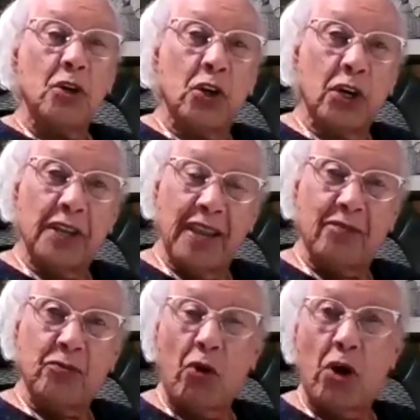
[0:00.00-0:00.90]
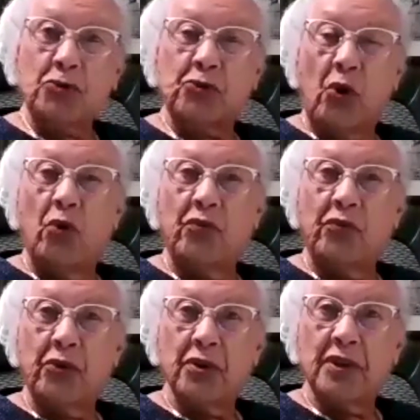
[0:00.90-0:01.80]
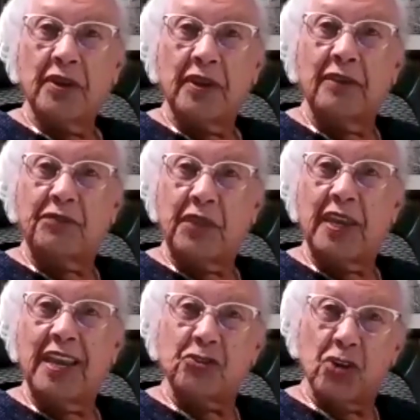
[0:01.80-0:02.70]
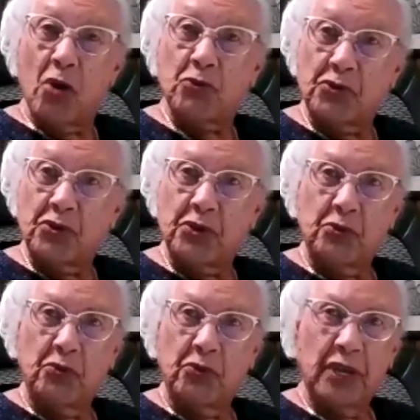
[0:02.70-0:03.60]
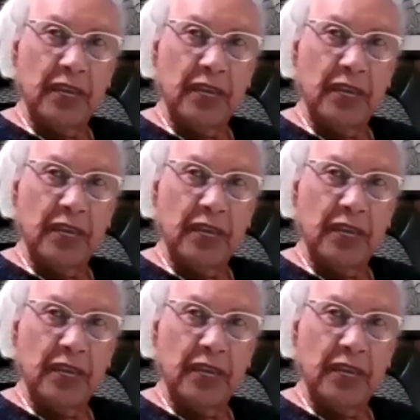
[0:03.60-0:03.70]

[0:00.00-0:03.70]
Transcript: could have crossed over if they had chosen to.